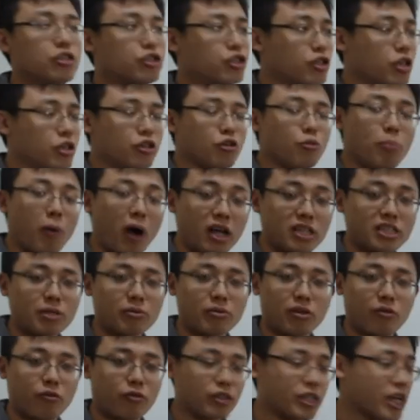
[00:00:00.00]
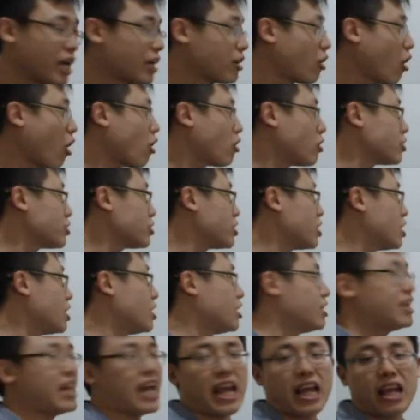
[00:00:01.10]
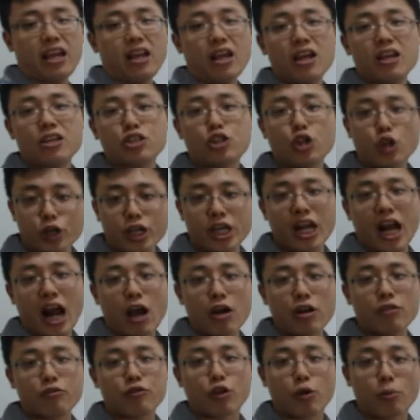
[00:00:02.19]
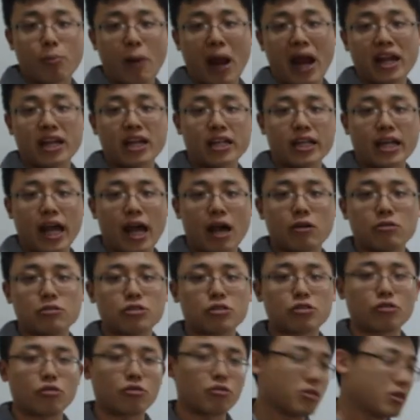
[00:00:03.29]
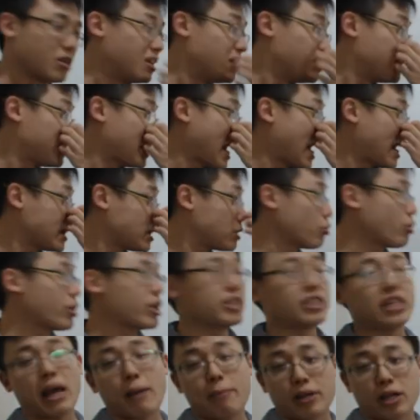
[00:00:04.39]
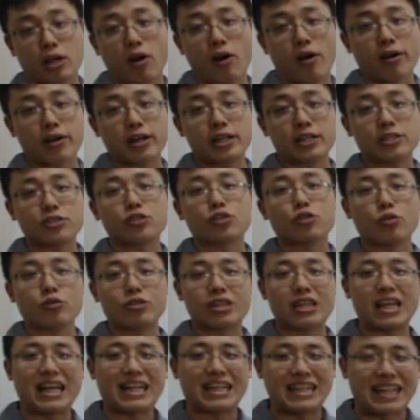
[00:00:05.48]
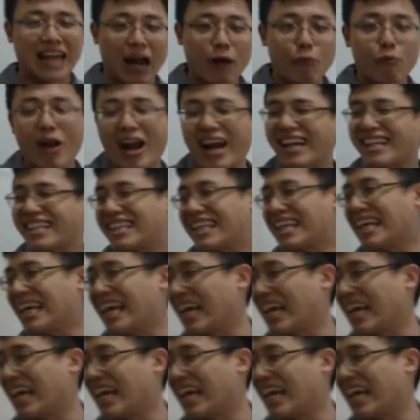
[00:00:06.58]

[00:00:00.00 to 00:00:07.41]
you bought something for $10, they took it out of your bank account. So That's what a debit card is. So it directly